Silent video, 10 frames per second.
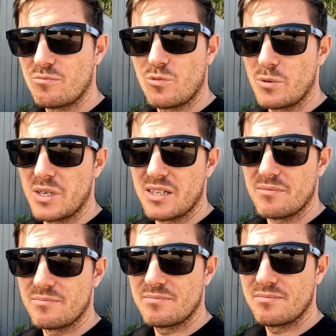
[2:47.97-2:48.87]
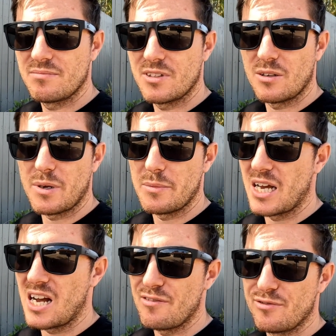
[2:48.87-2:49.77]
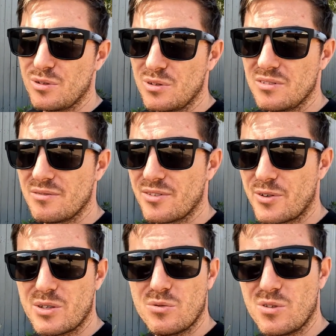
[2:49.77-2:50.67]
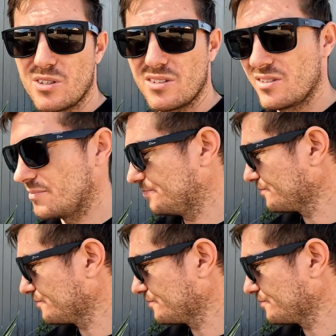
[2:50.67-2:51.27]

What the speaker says: Would have been maybe half full, 3/4,